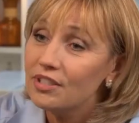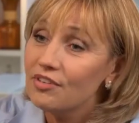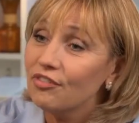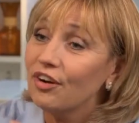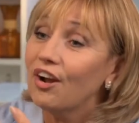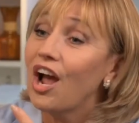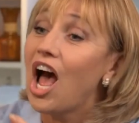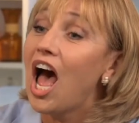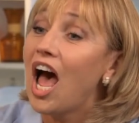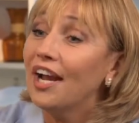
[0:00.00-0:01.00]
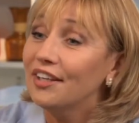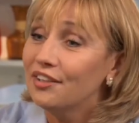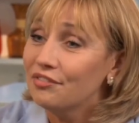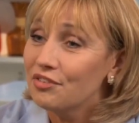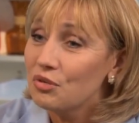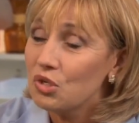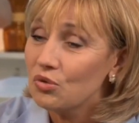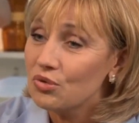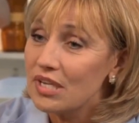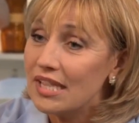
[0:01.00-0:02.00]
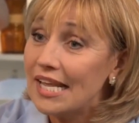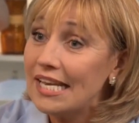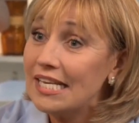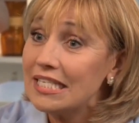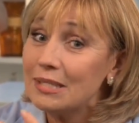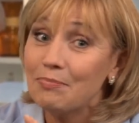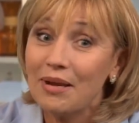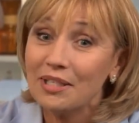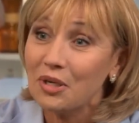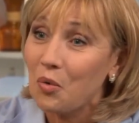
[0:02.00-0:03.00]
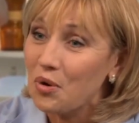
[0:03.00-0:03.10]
a different kind of New Jersey. They didn't expect a